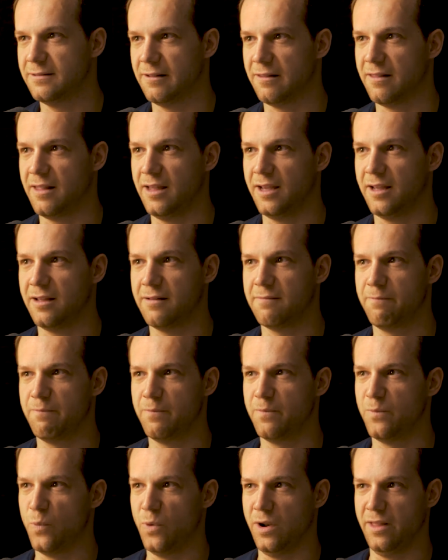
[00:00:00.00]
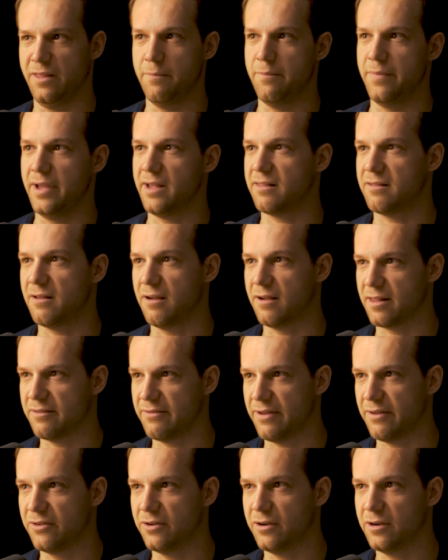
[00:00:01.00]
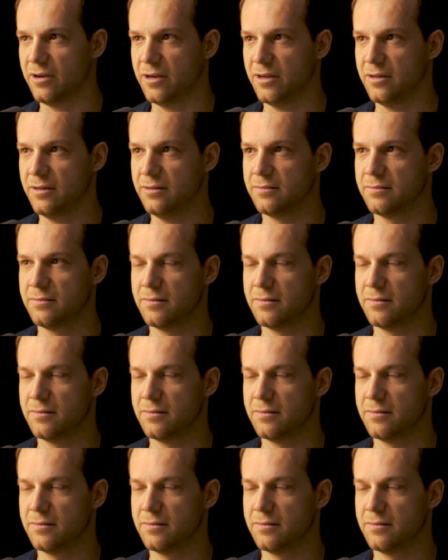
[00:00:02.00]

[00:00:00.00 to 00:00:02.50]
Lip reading: that's like one of the best songs I've ever heard.